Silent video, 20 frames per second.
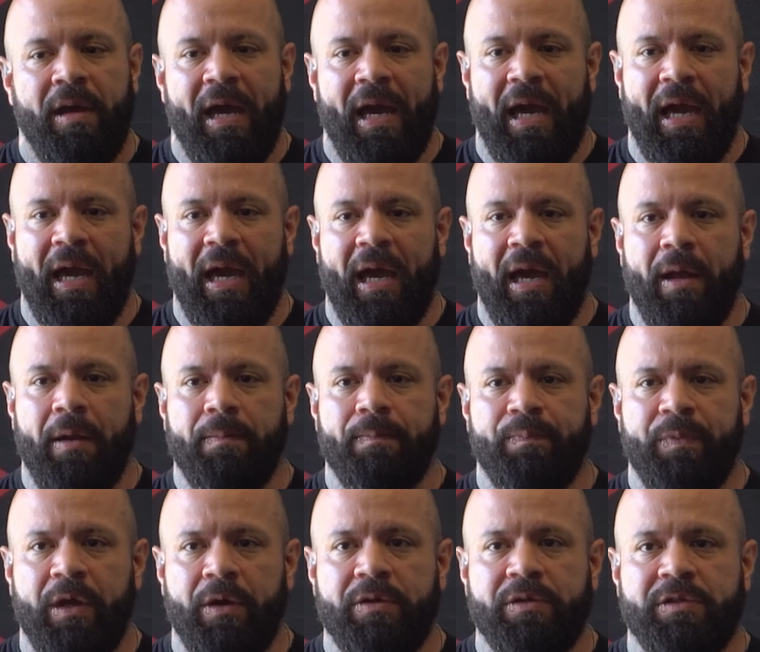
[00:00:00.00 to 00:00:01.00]

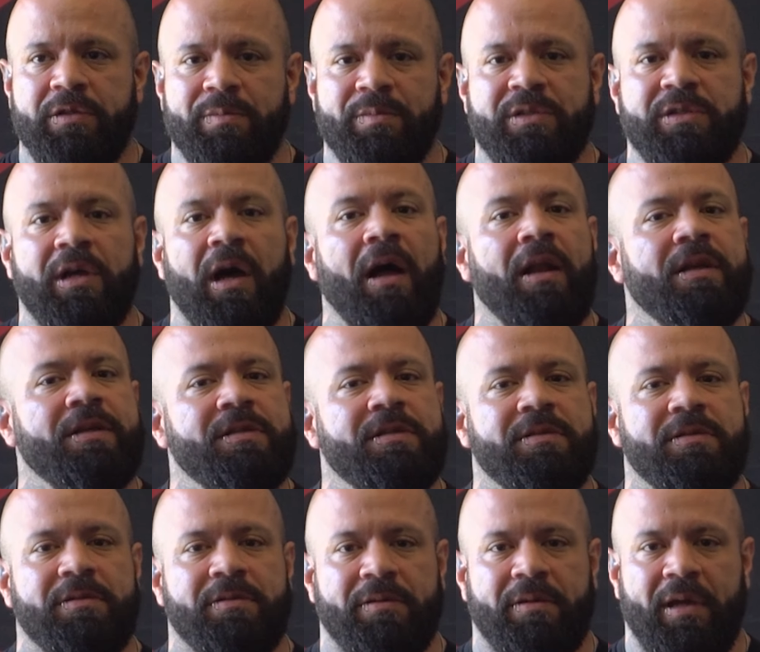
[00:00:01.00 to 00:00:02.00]
And there is some
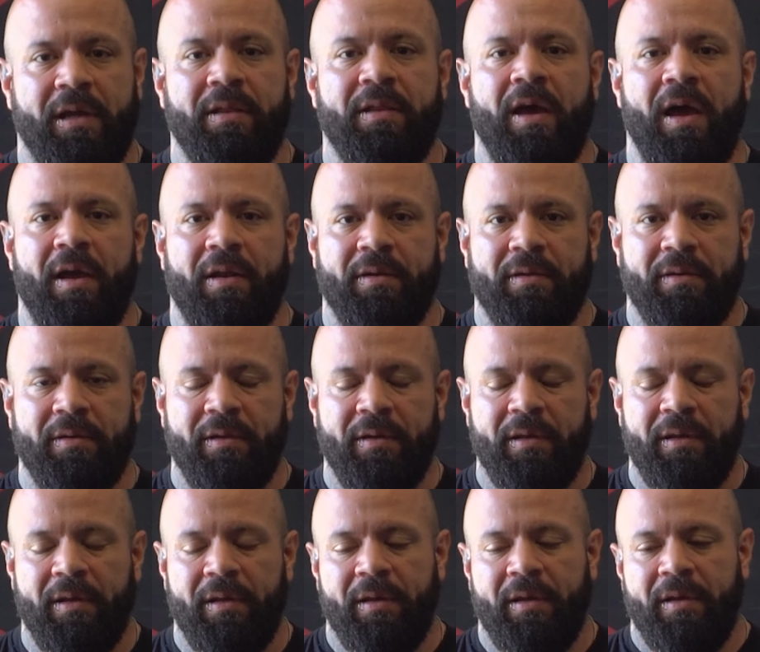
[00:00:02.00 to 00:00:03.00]
solace in that,
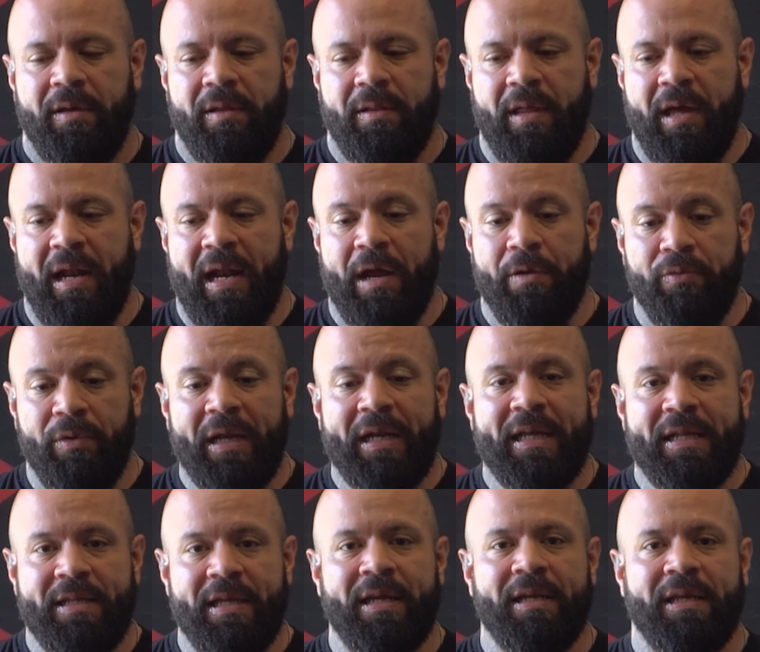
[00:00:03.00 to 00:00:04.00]
that I
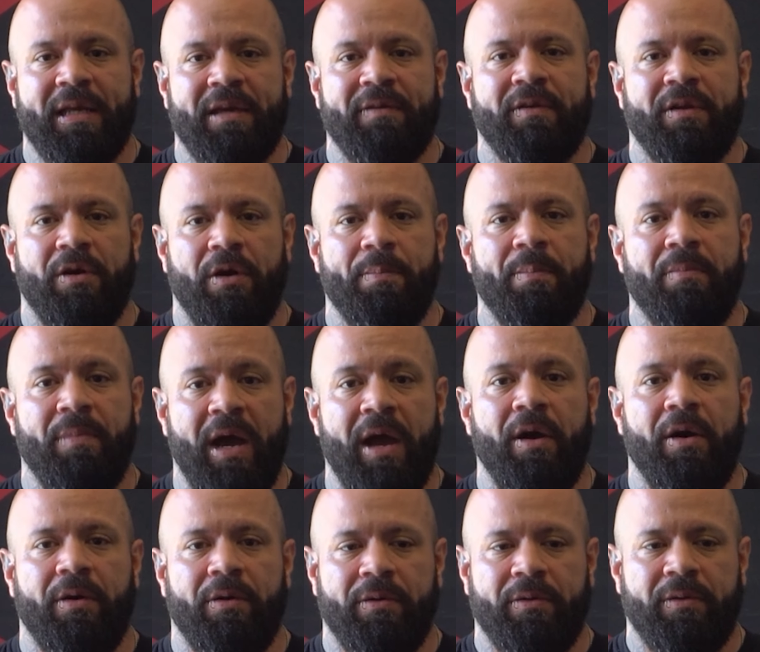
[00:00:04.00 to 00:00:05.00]
really did give it up,
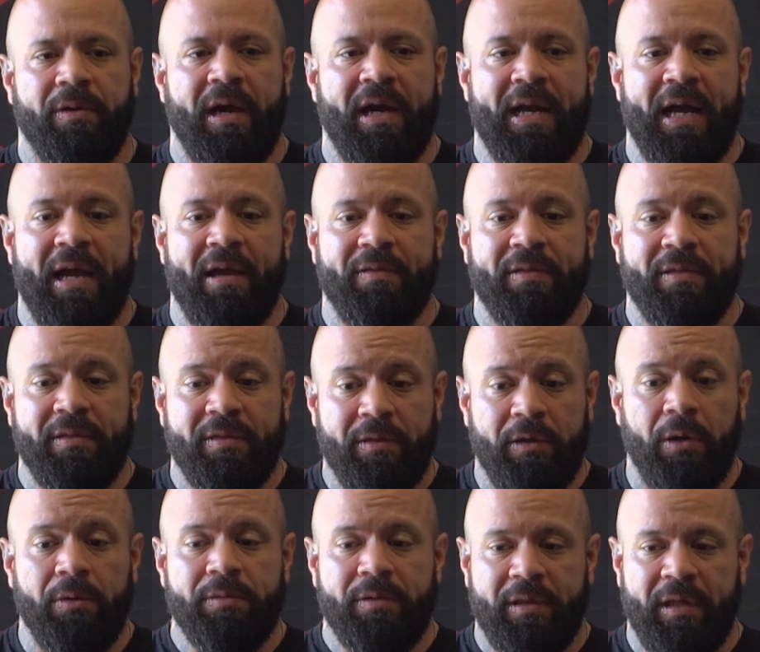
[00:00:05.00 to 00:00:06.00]
my all. And I
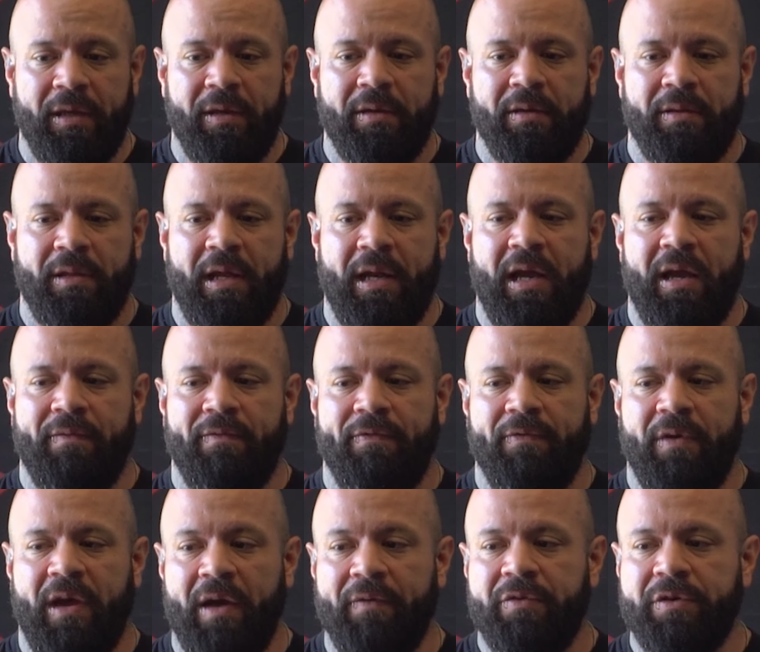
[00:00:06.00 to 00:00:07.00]
don't think that
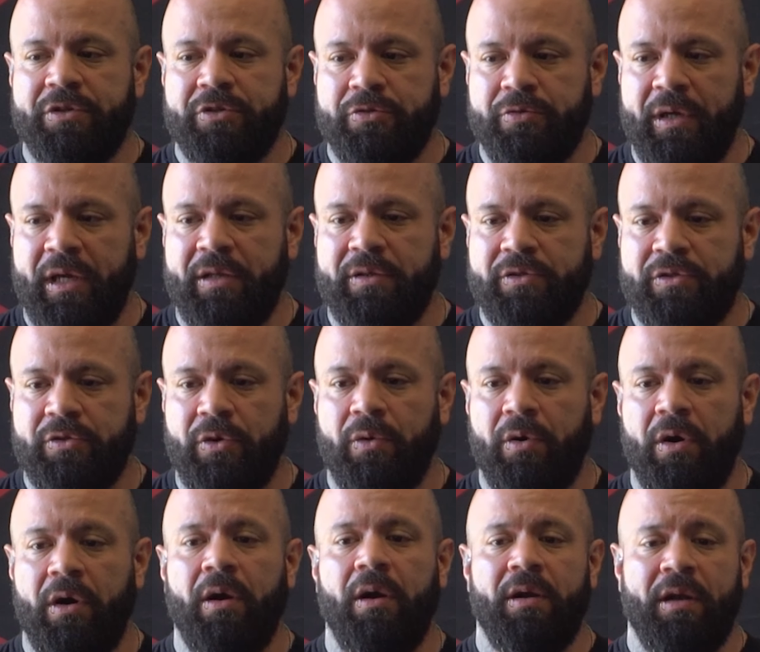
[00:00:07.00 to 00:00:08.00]
I've ever trained so
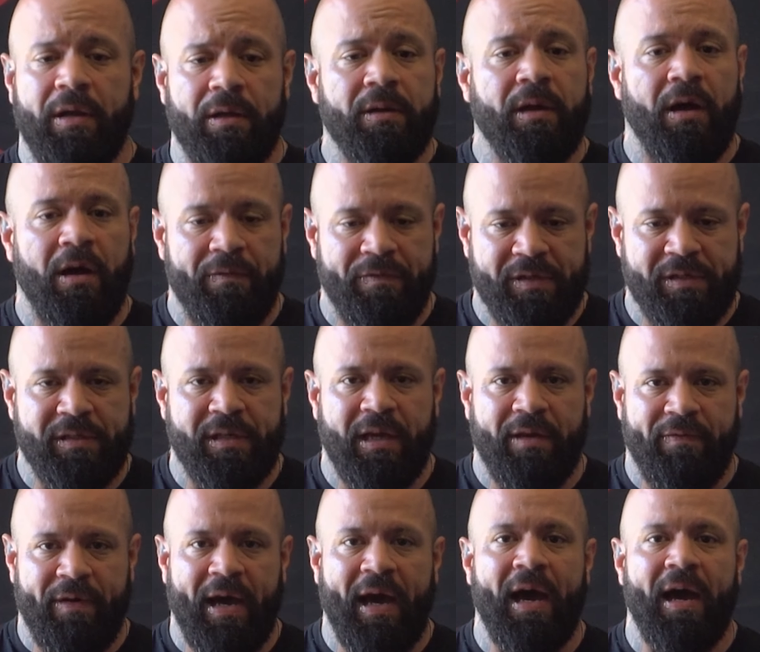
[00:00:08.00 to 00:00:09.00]
hard. I,
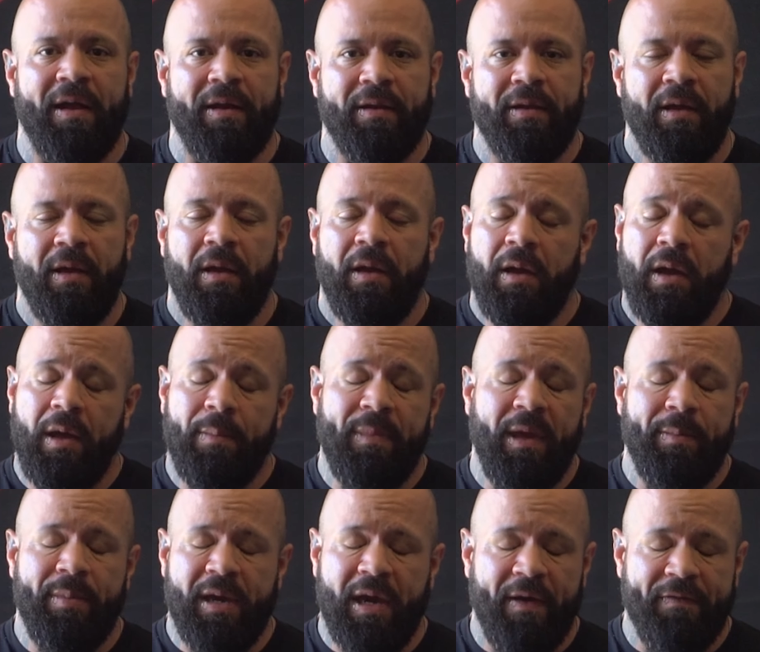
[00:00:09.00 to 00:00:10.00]
obviously I've had, and
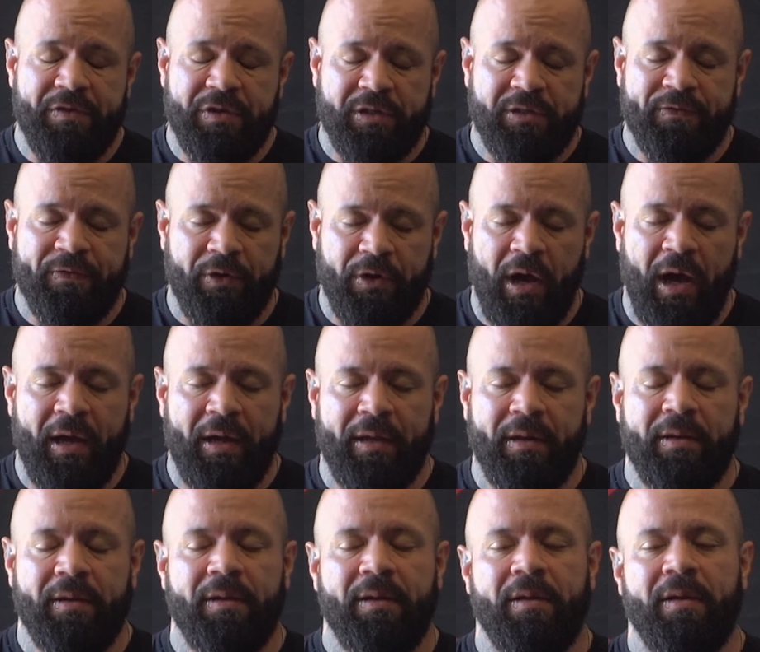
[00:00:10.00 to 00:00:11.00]
maybe I've just
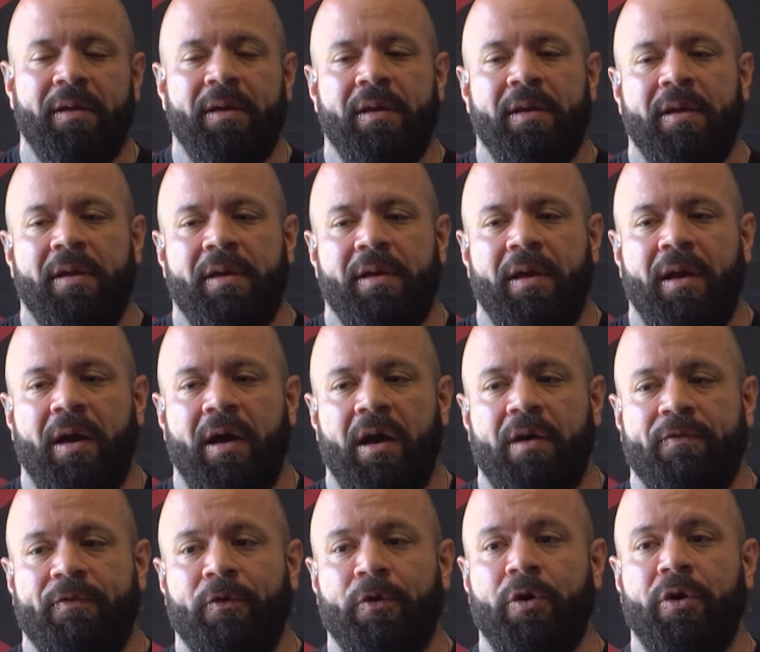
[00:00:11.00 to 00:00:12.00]
forgotten. Uh,
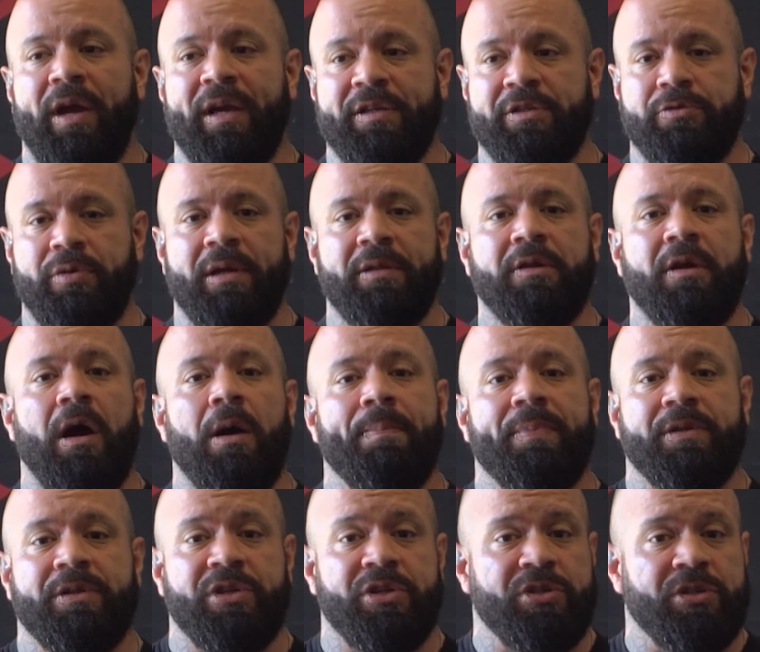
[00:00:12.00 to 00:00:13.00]
for a strength
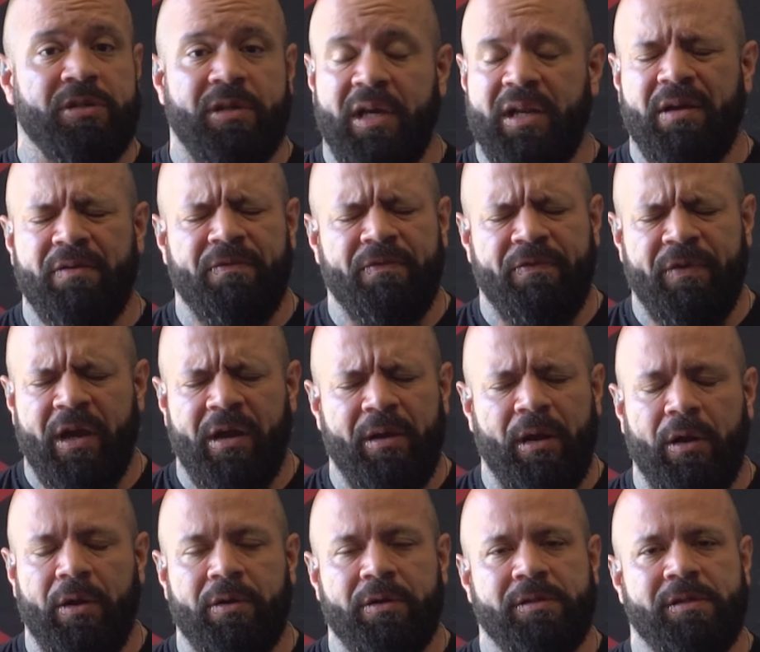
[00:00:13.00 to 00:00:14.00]
competition in a
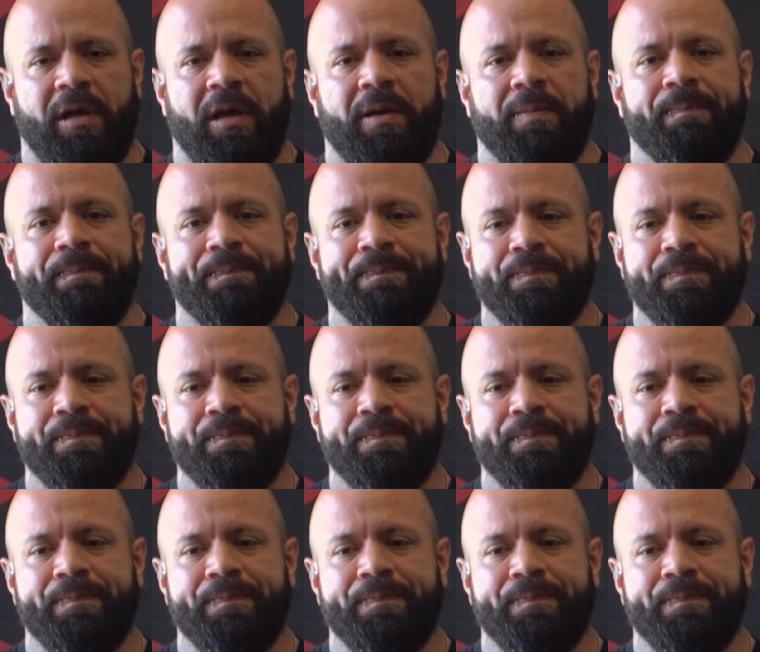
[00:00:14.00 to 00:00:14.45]
very long time.